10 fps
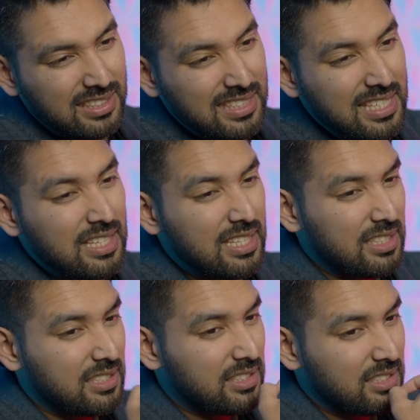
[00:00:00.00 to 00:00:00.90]

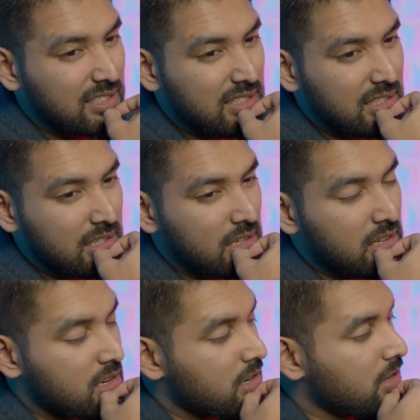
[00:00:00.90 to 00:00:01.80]
series
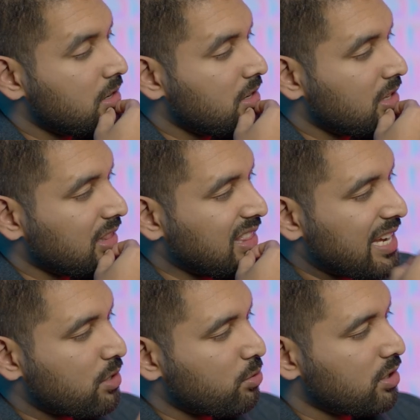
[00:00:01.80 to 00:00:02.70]

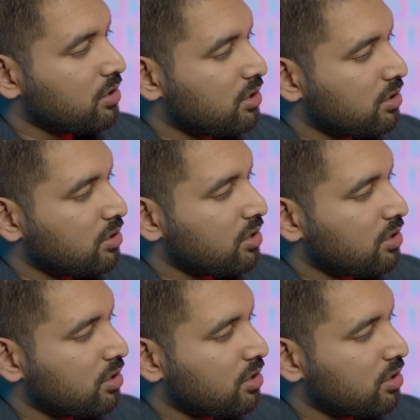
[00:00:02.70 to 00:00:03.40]
that was